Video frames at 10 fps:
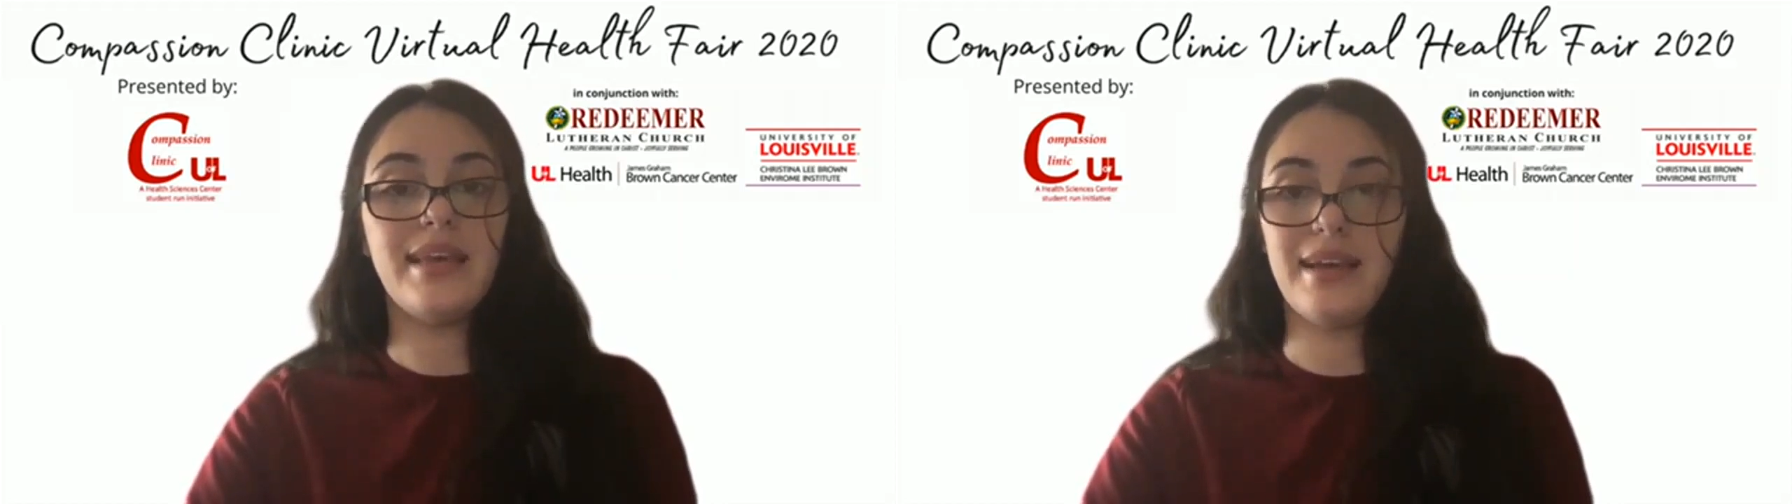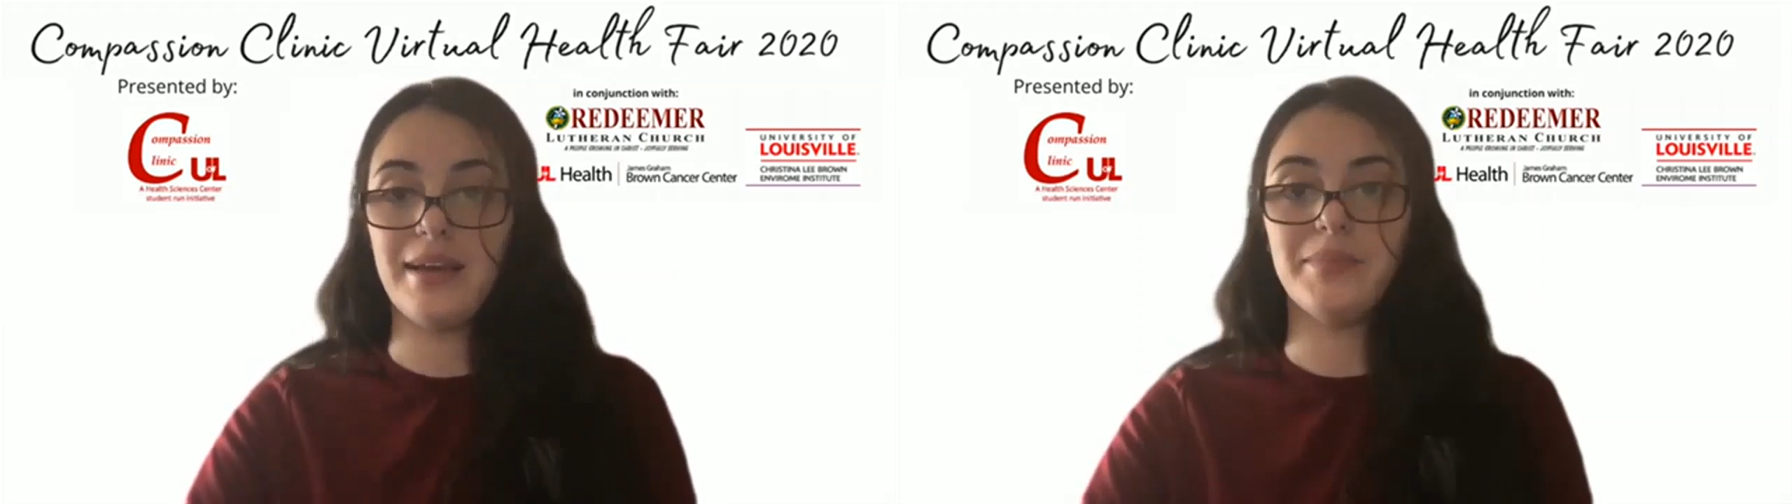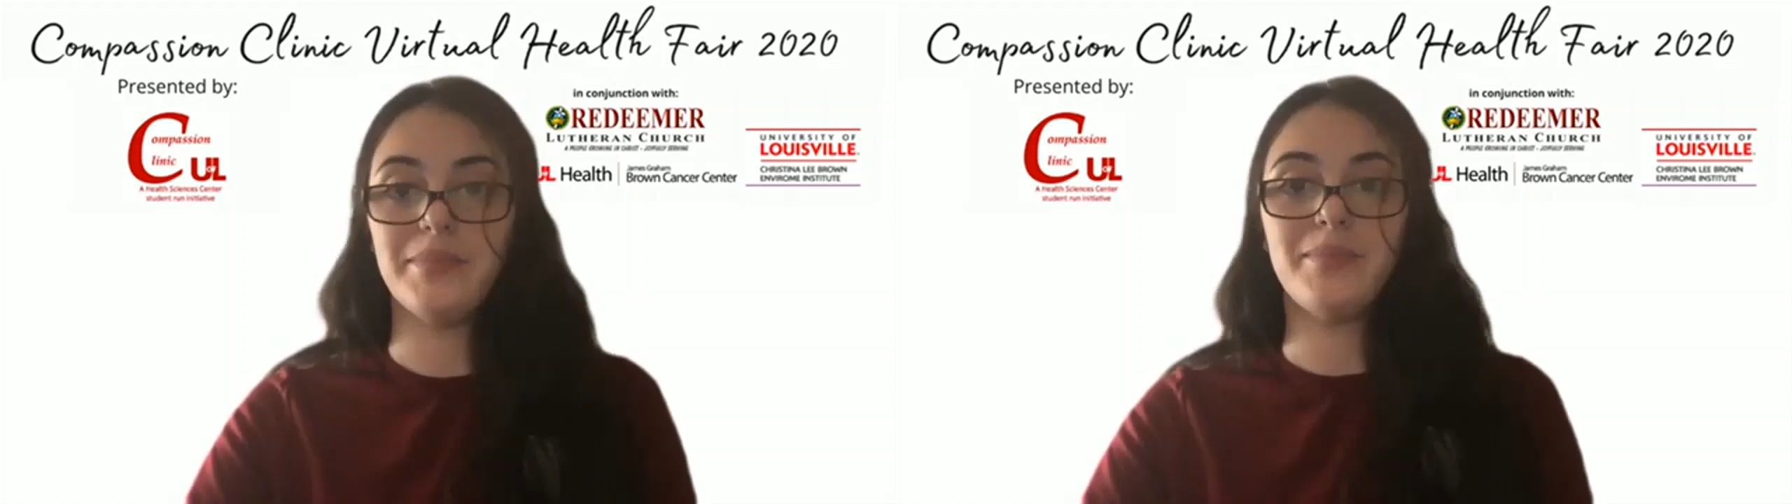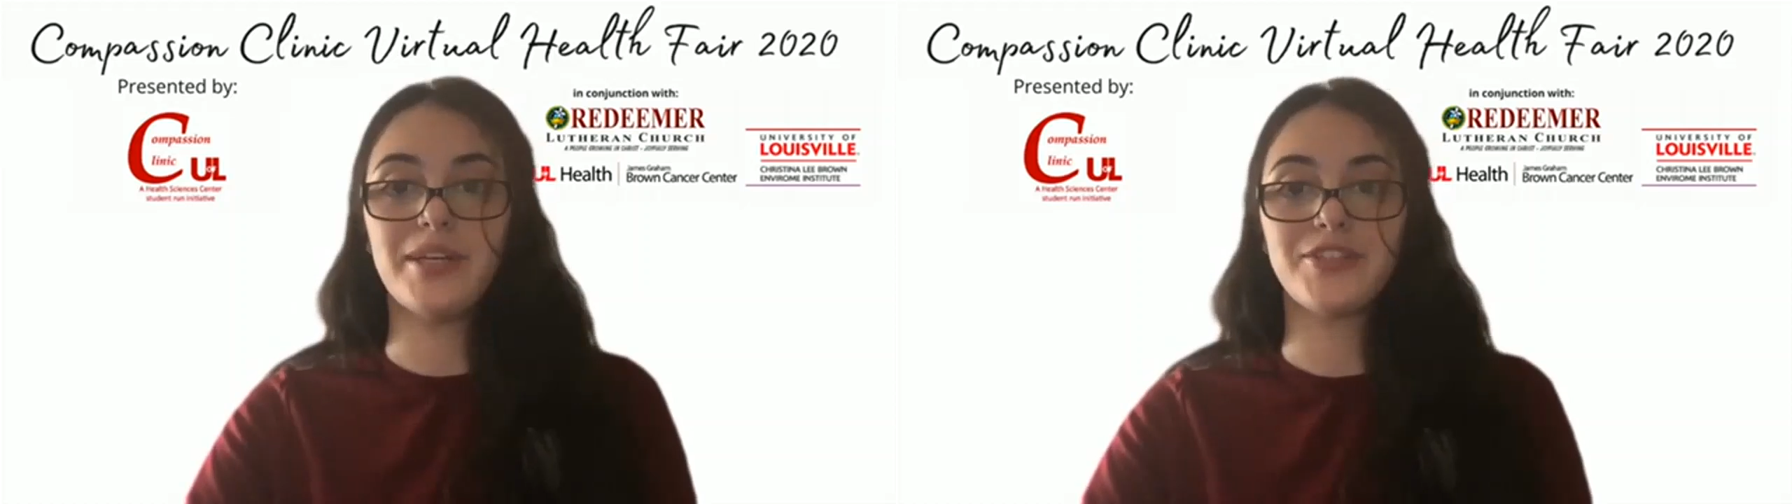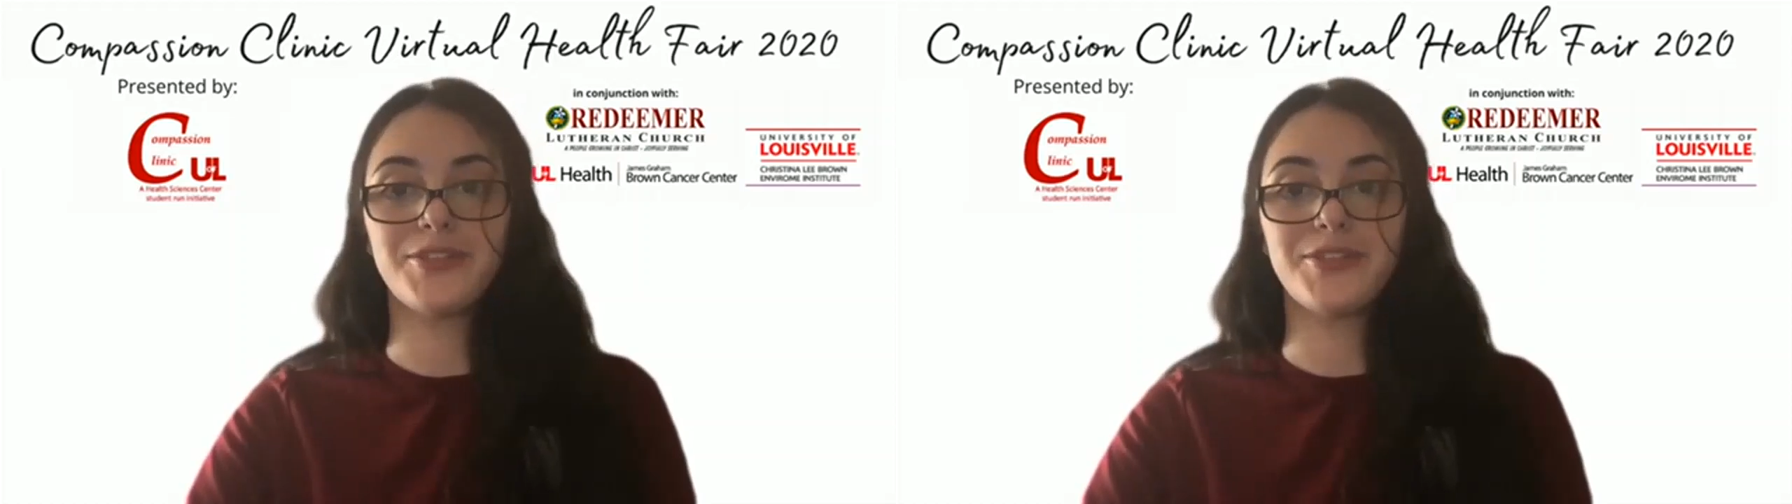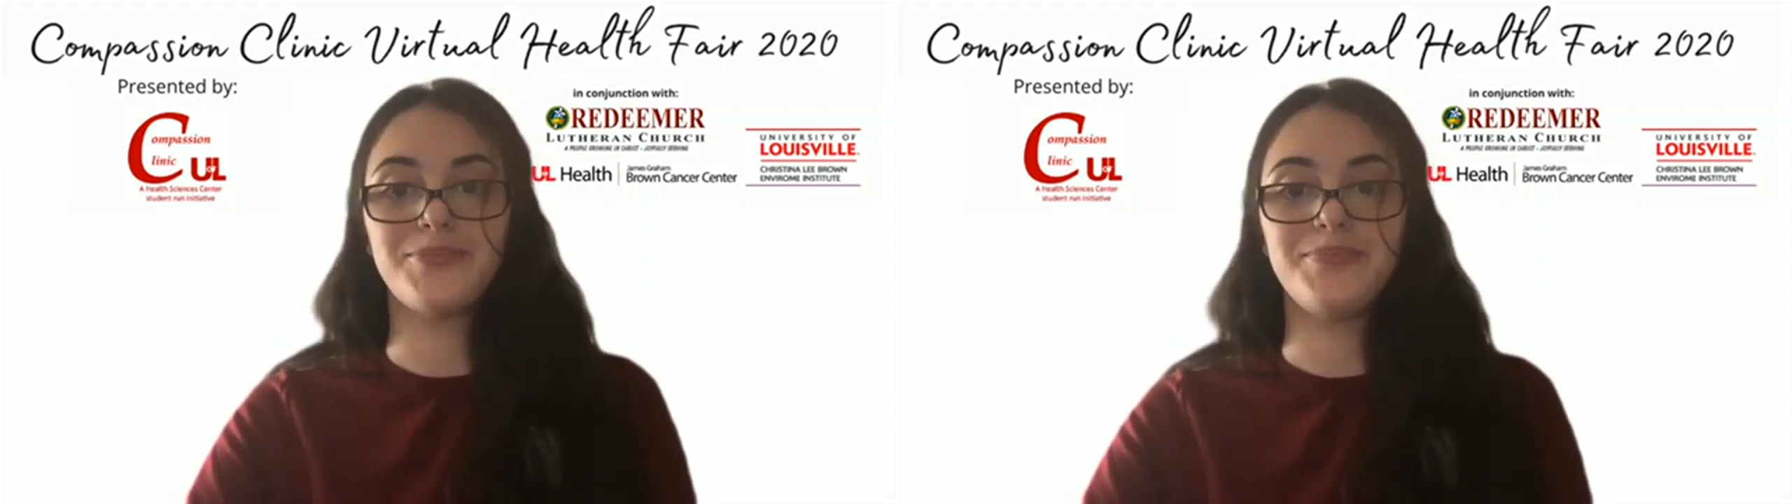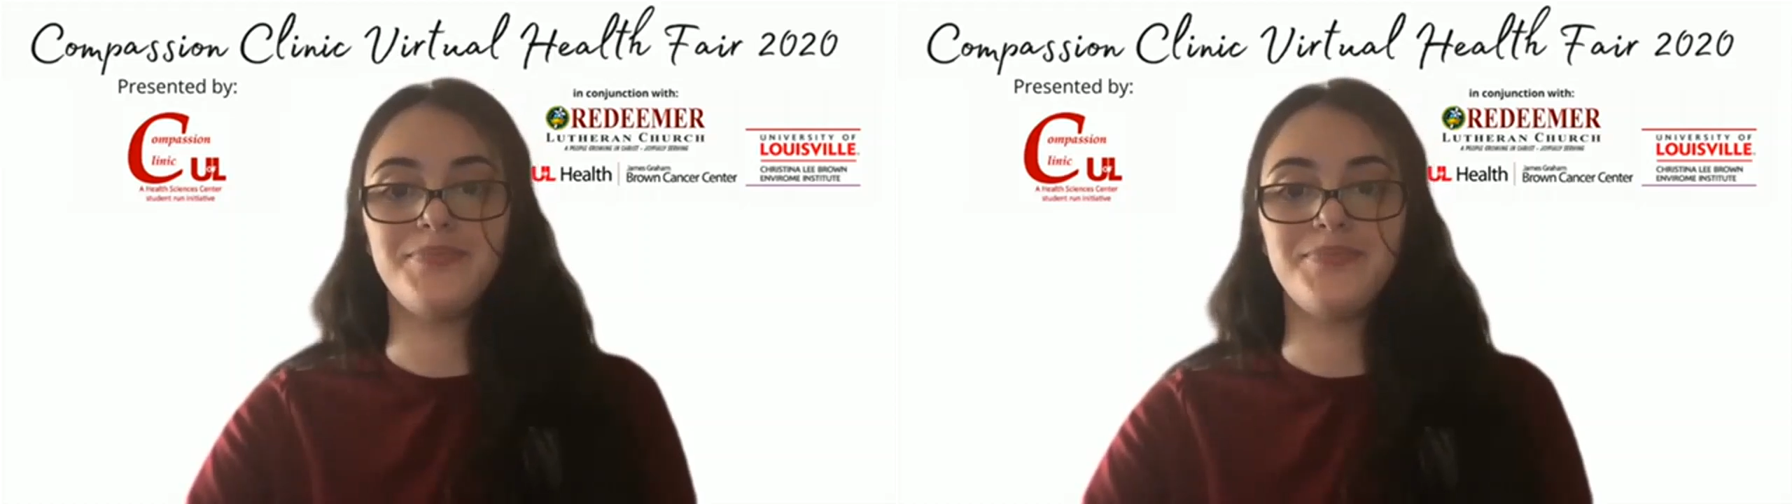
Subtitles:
and high blood pressure.